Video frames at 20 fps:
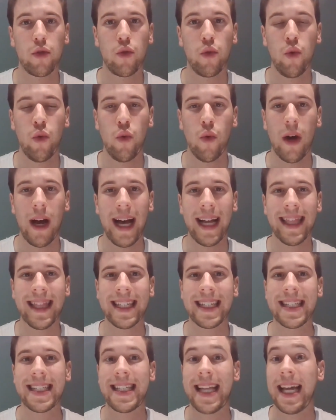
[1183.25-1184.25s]
to
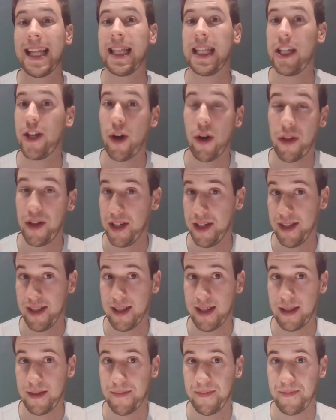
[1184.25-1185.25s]
understand the
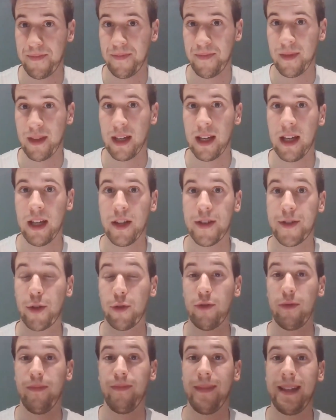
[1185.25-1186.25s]
audience.
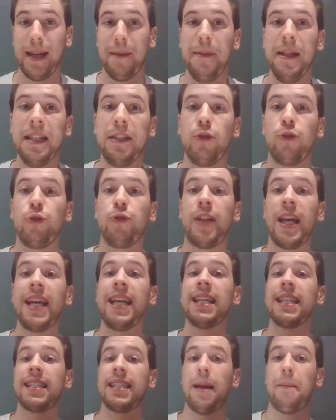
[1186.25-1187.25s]
So the ability to
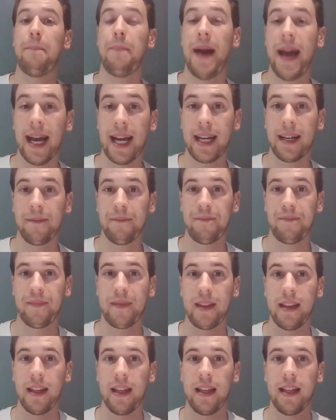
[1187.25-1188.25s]
take a step back,
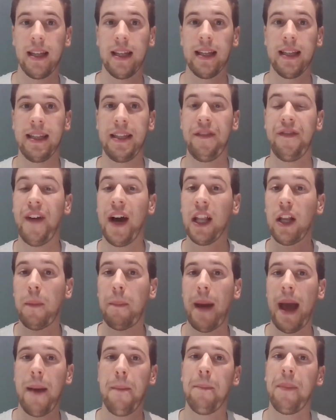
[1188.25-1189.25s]

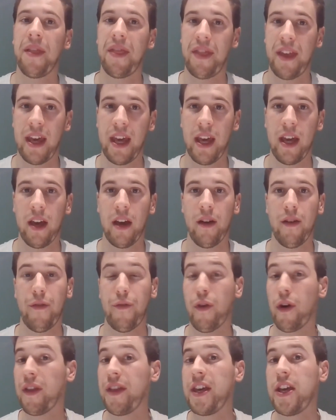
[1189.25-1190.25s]
develop empathy
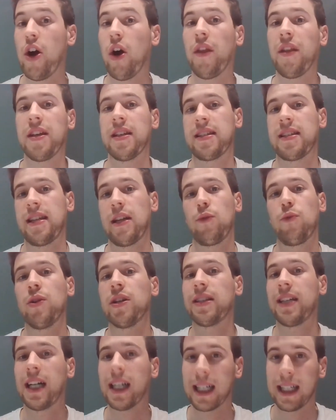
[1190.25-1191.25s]
for the audience that we're
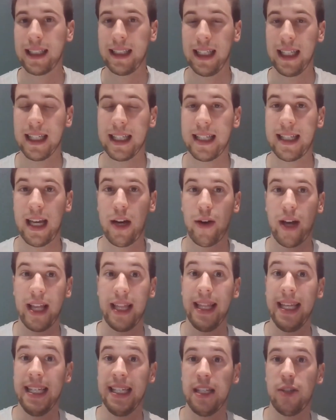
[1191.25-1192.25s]
targeting, and say, okay,
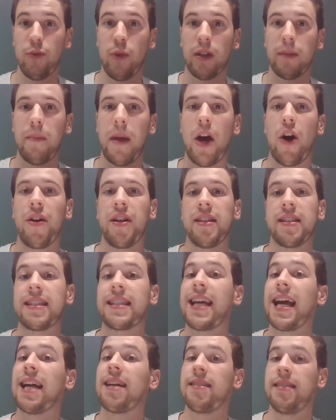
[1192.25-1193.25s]
this is what my audience
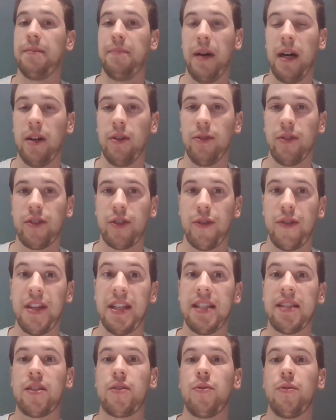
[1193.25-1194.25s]
cares about, so
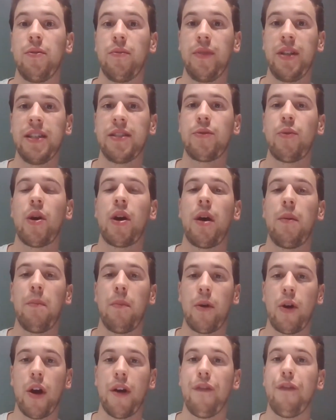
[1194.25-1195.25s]
this is what I'm
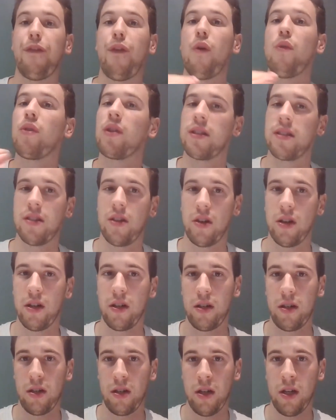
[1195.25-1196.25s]
going to focus on.
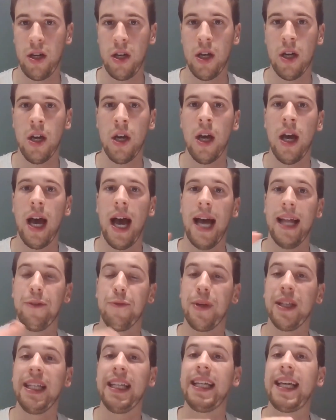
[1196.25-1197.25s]

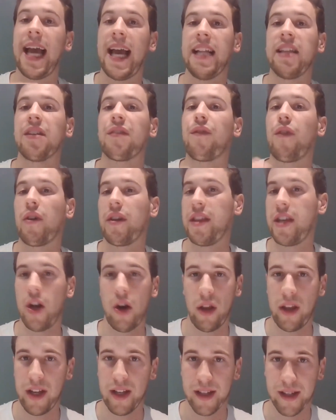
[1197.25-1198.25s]
and really cater for the
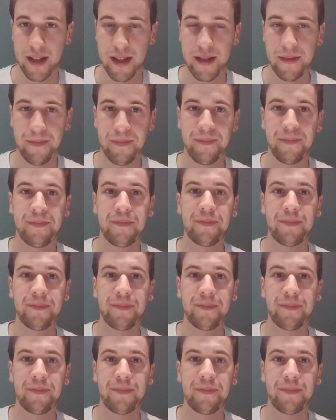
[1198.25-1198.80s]
audience.